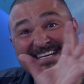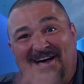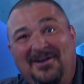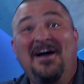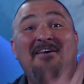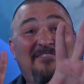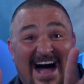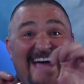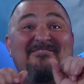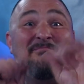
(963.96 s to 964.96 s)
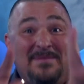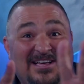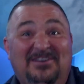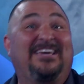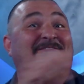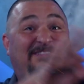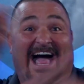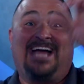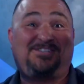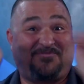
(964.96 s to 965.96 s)
$5 million,
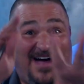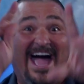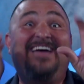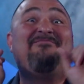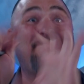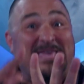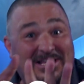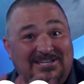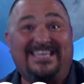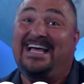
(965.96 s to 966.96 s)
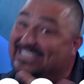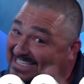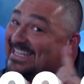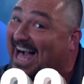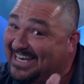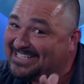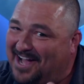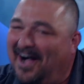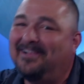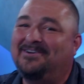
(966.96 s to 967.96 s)
flash $5 million. That's a lot of
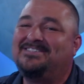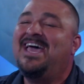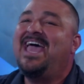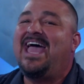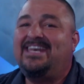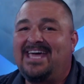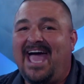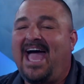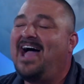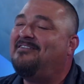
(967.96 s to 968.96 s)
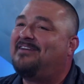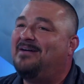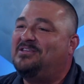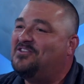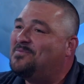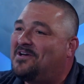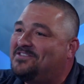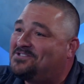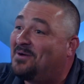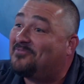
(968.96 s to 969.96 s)
dollars. And to have, you've been on
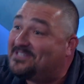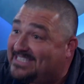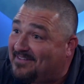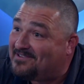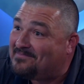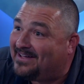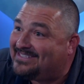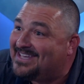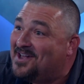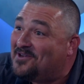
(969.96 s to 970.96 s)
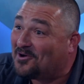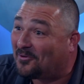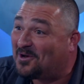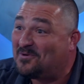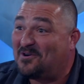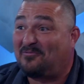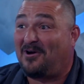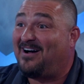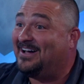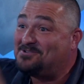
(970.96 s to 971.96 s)
this job for 7 months. You're working with over
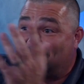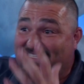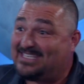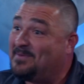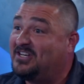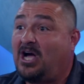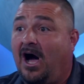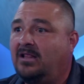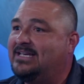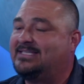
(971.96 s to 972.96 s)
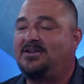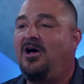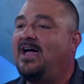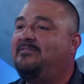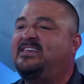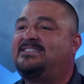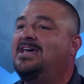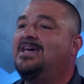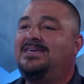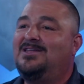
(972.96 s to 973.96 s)
100 and some odd colleagues that all have these,
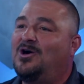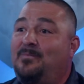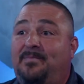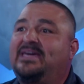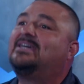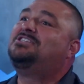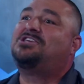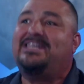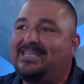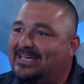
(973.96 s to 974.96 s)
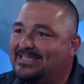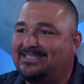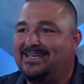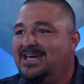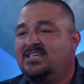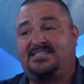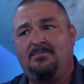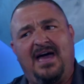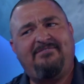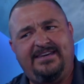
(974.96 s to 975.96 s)
big agendas and some
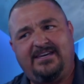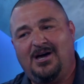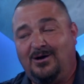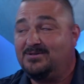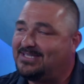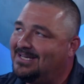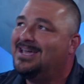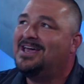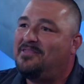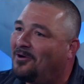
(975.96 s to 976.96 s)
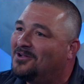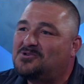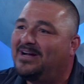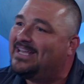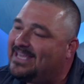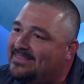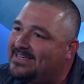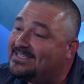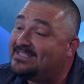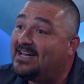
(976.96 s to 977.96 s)
have egos and they're all trying to get
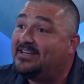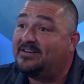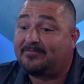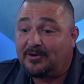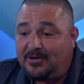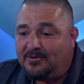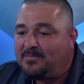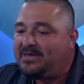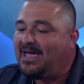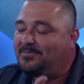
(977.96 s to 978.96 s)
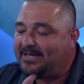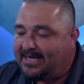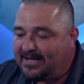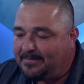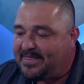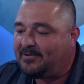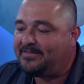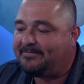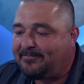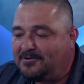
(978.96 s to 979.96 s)
things done. And for you to be able to get up there in
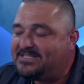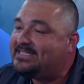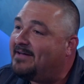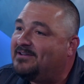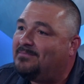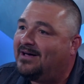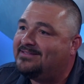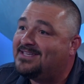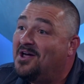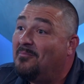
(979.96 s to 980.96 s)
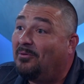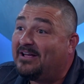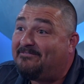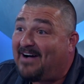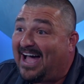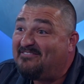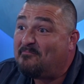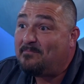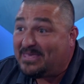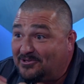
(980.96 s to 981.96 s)
the first 7 months, bring $5
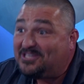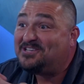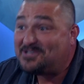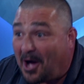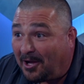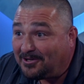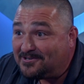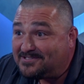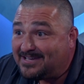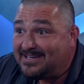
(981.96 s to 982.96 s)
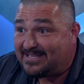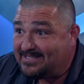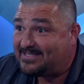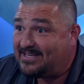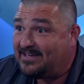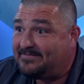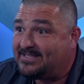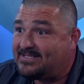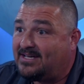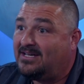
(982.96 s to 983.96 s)
million to the city of
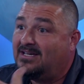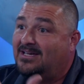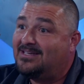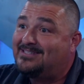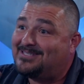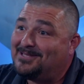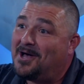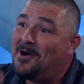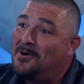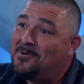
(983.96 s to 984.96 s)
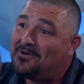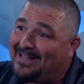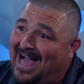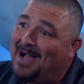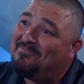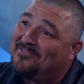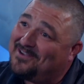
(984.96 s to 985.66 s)
Vista, slow clap for